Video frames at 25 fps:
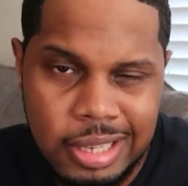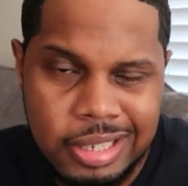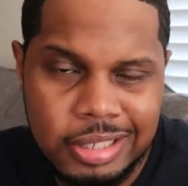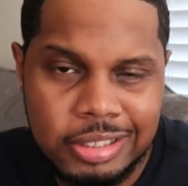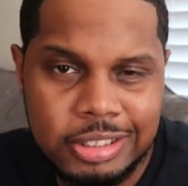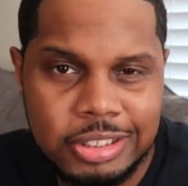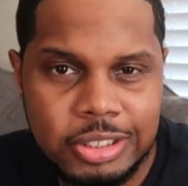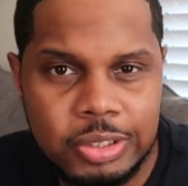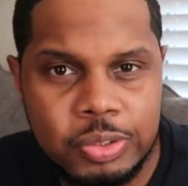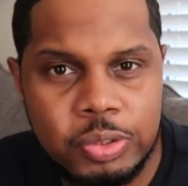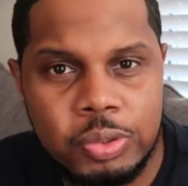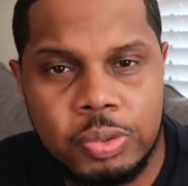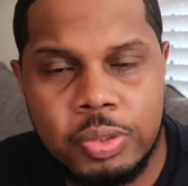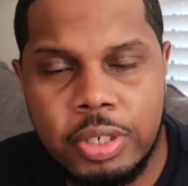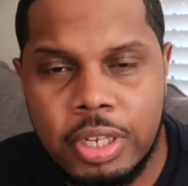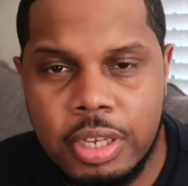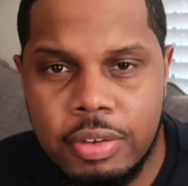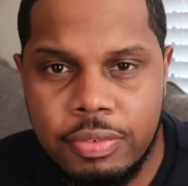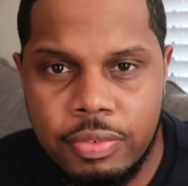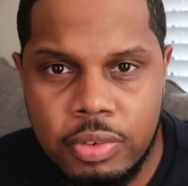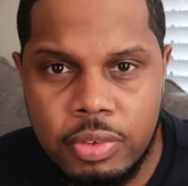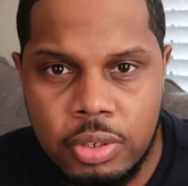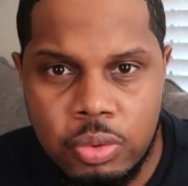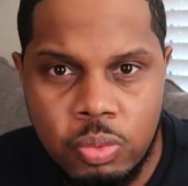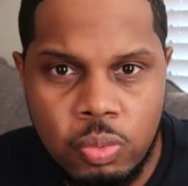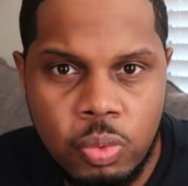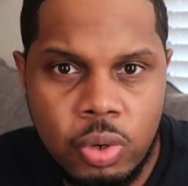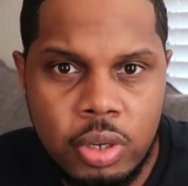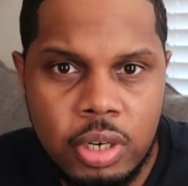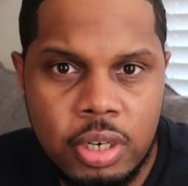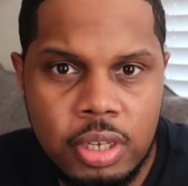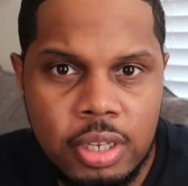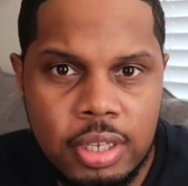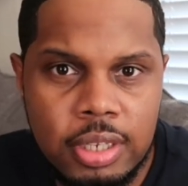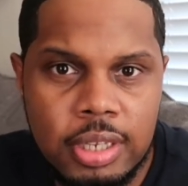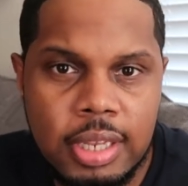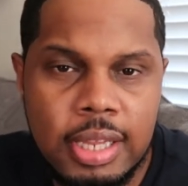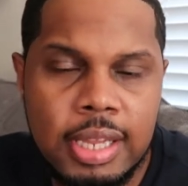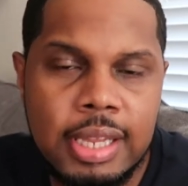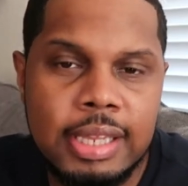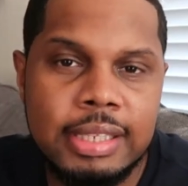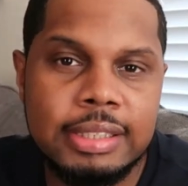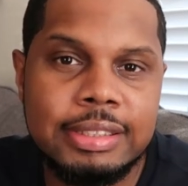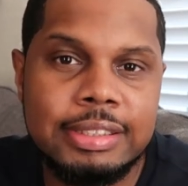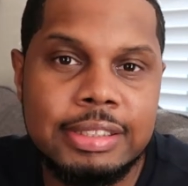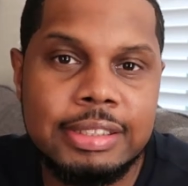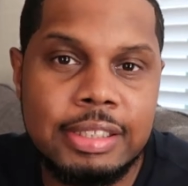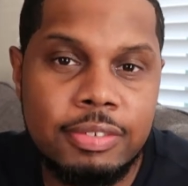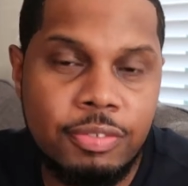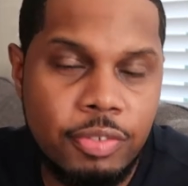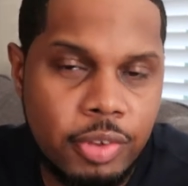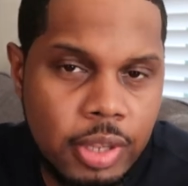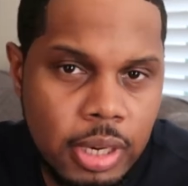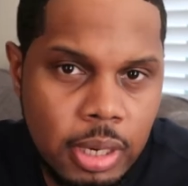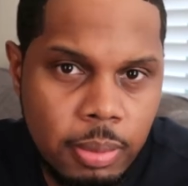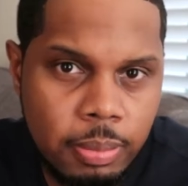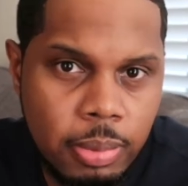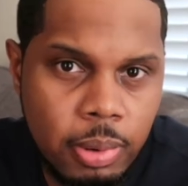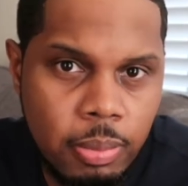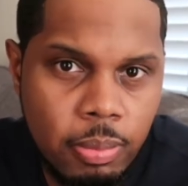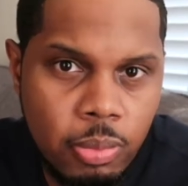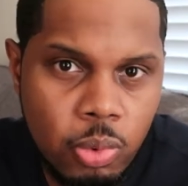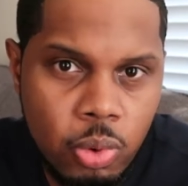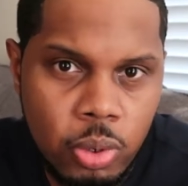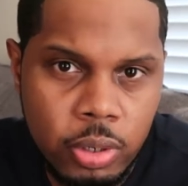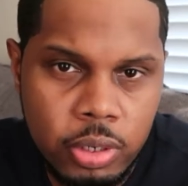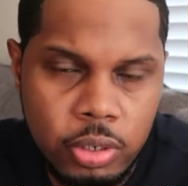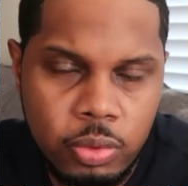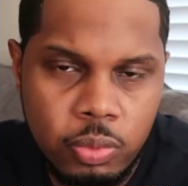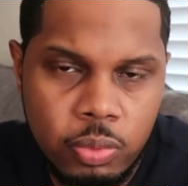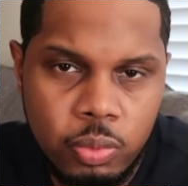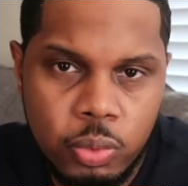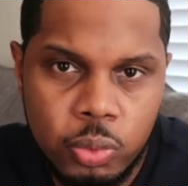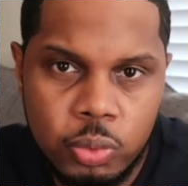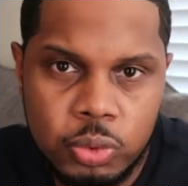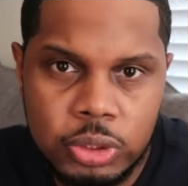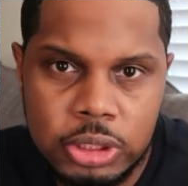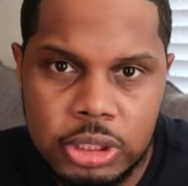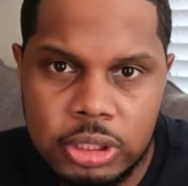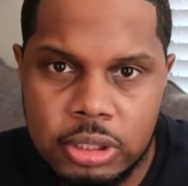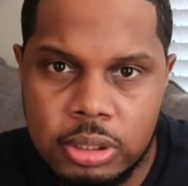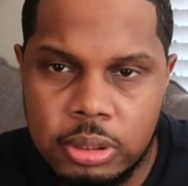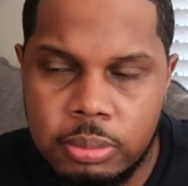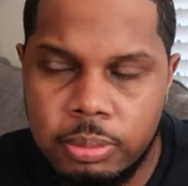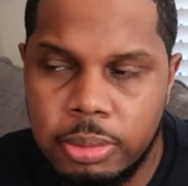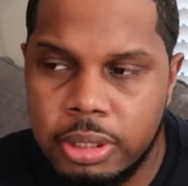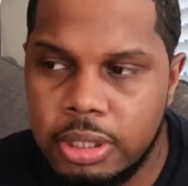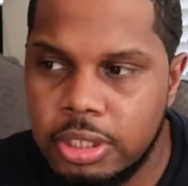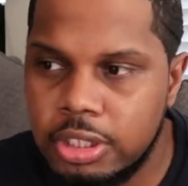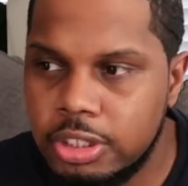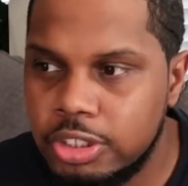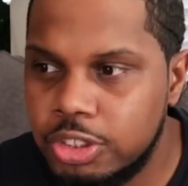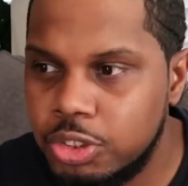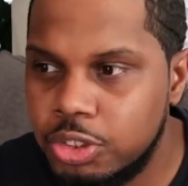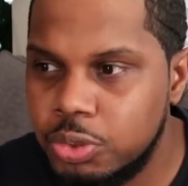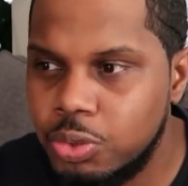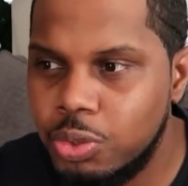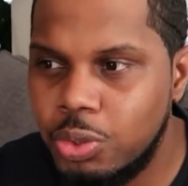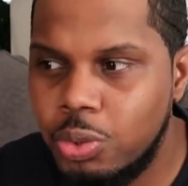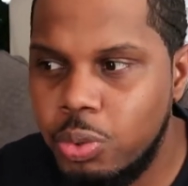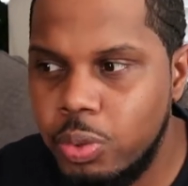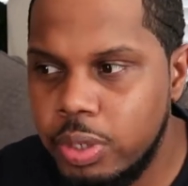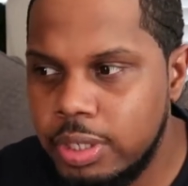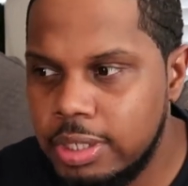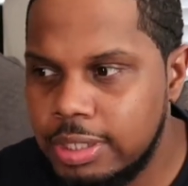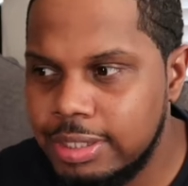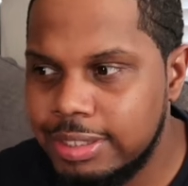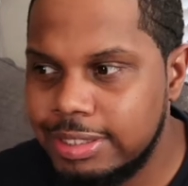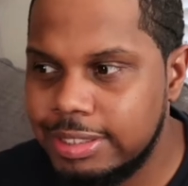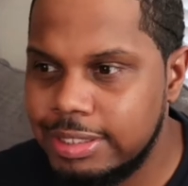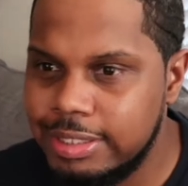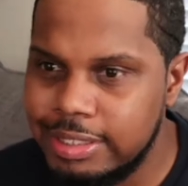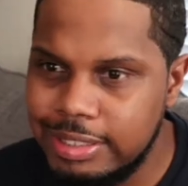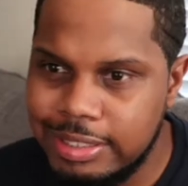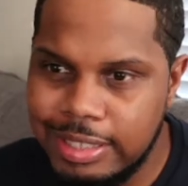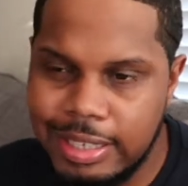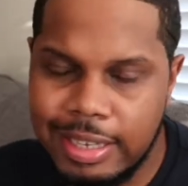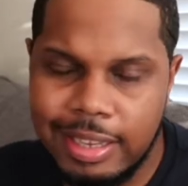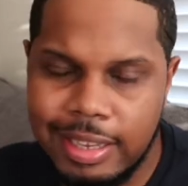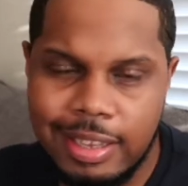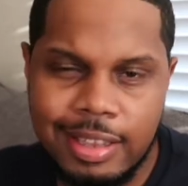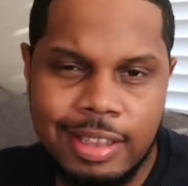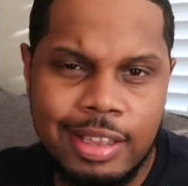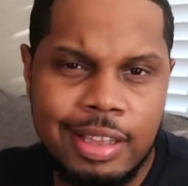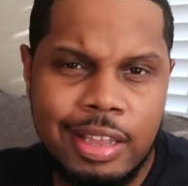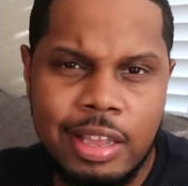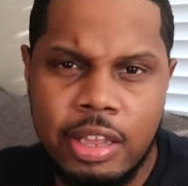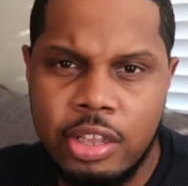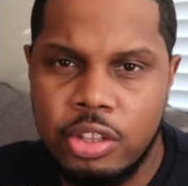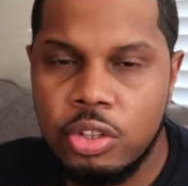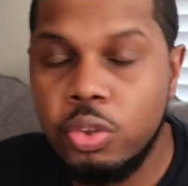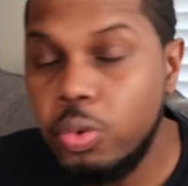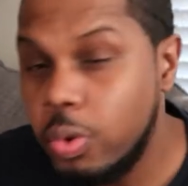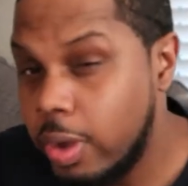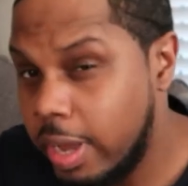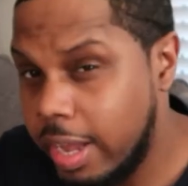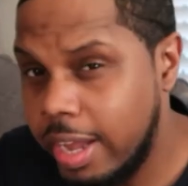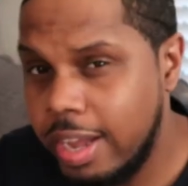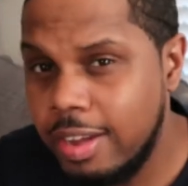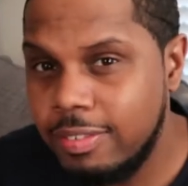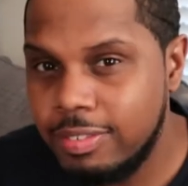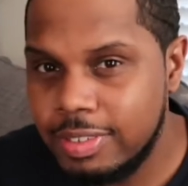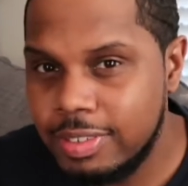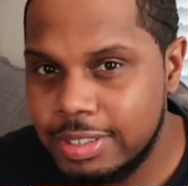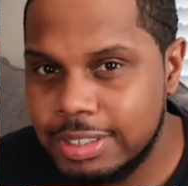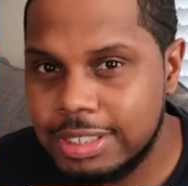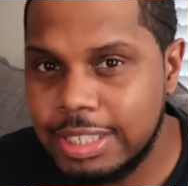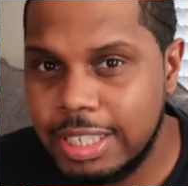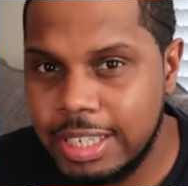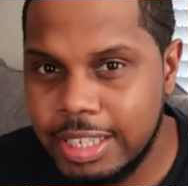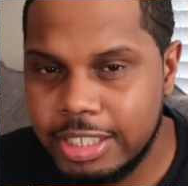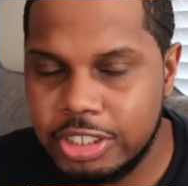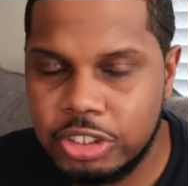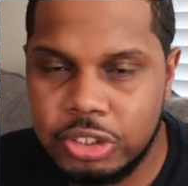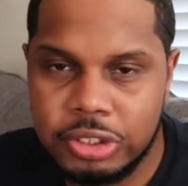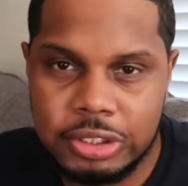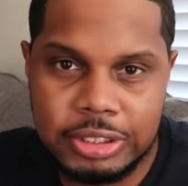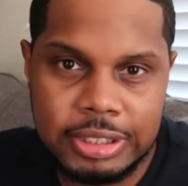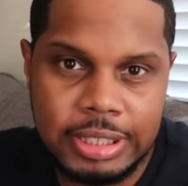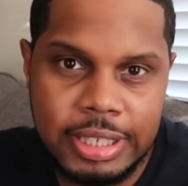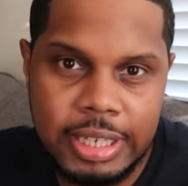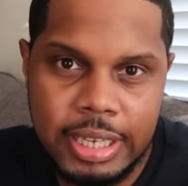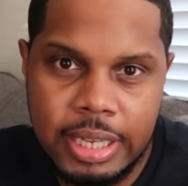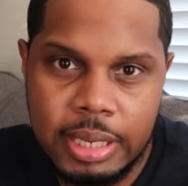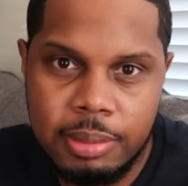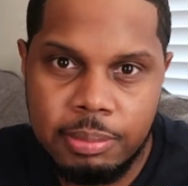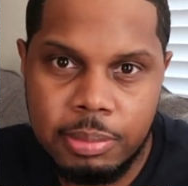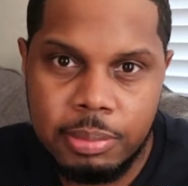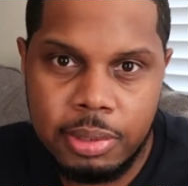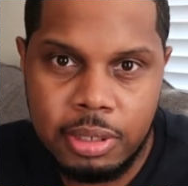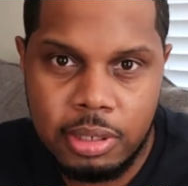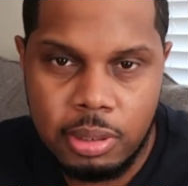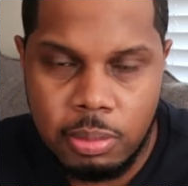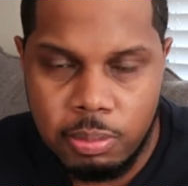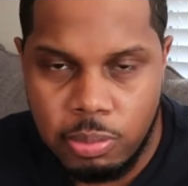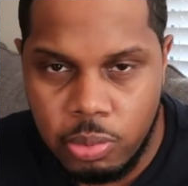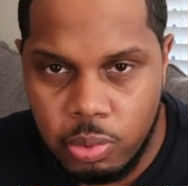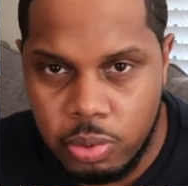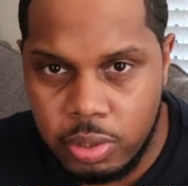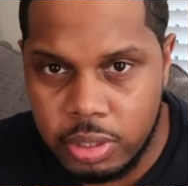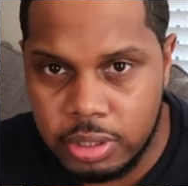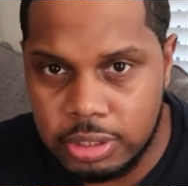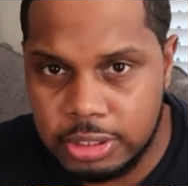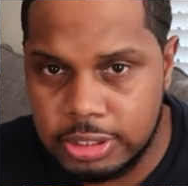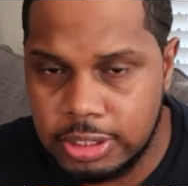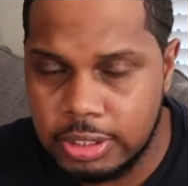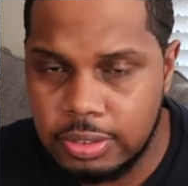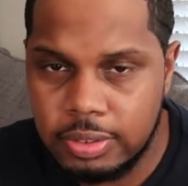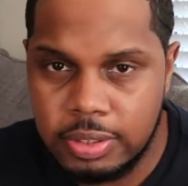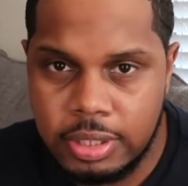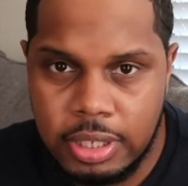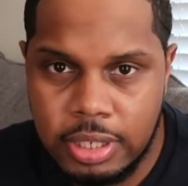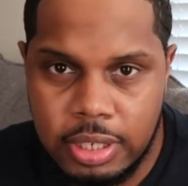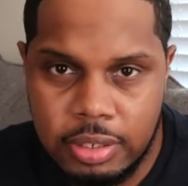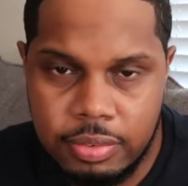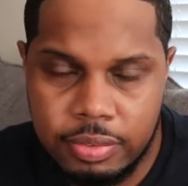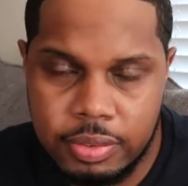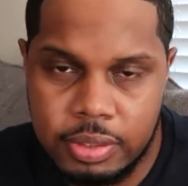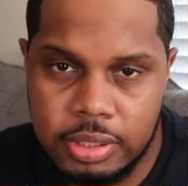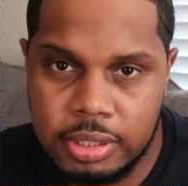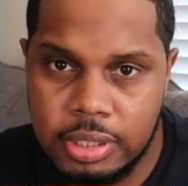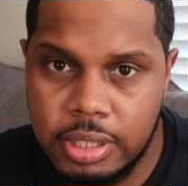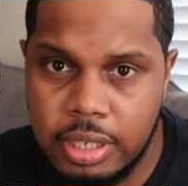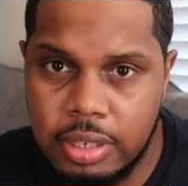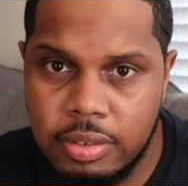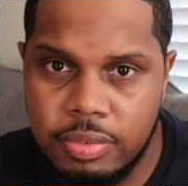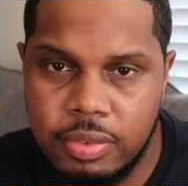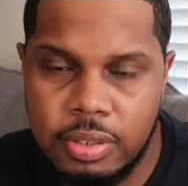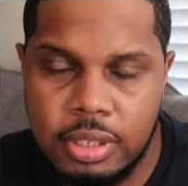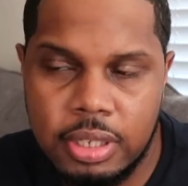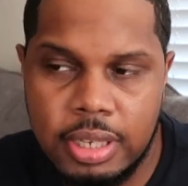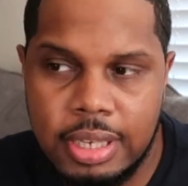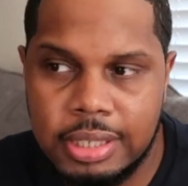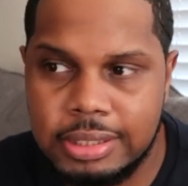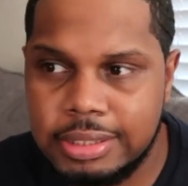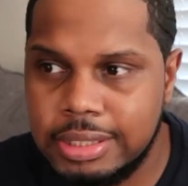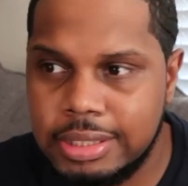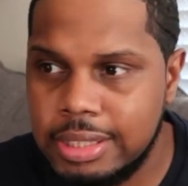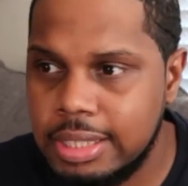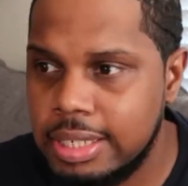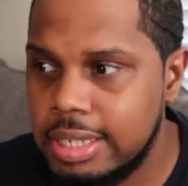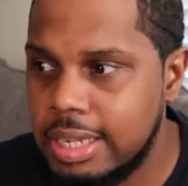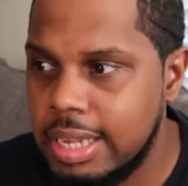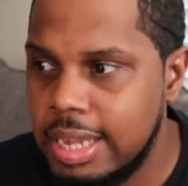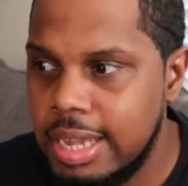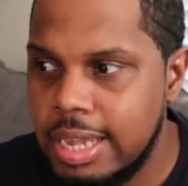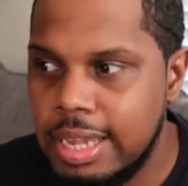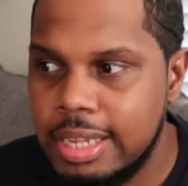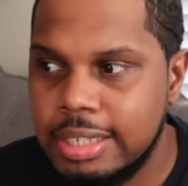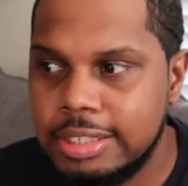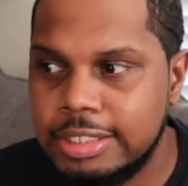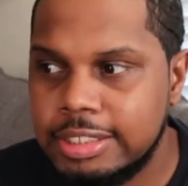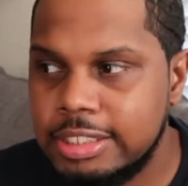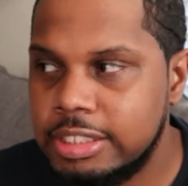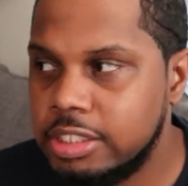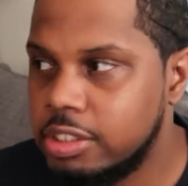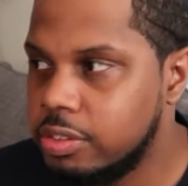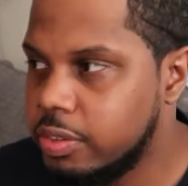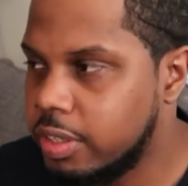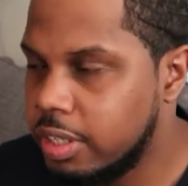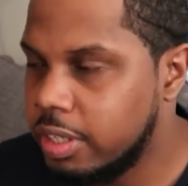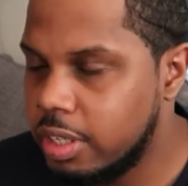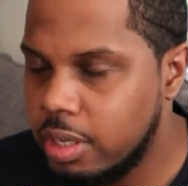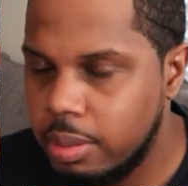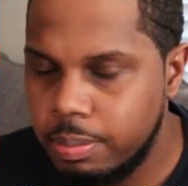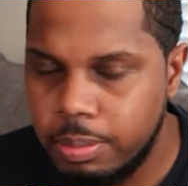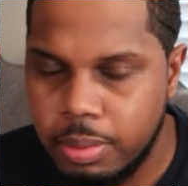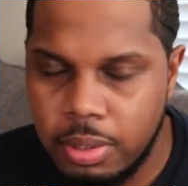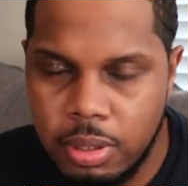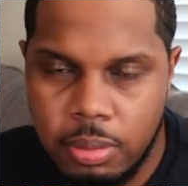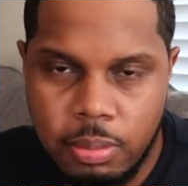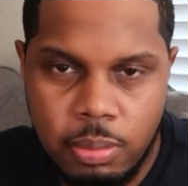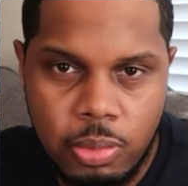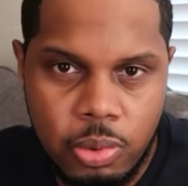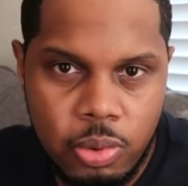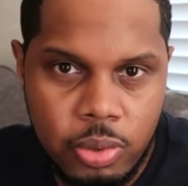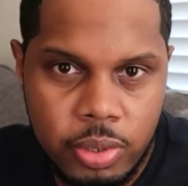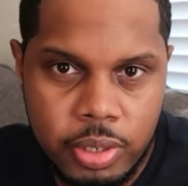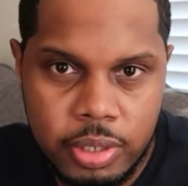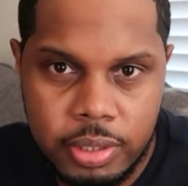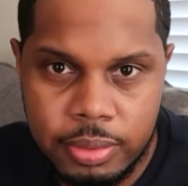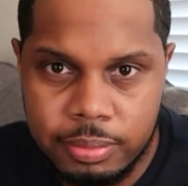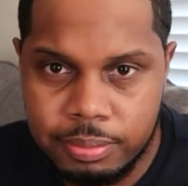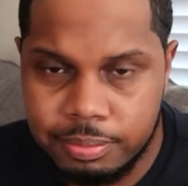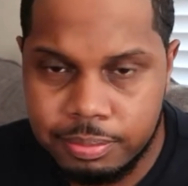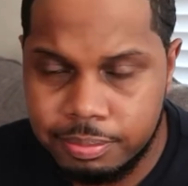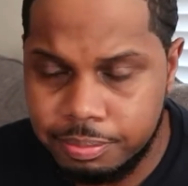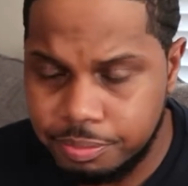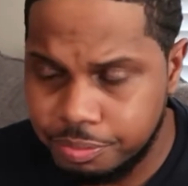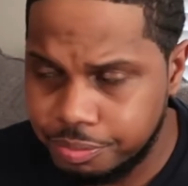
So you definitely want to develop a morning routine because you quickly see that you have this extra time in the morning. So definitely I say still get up in the morning,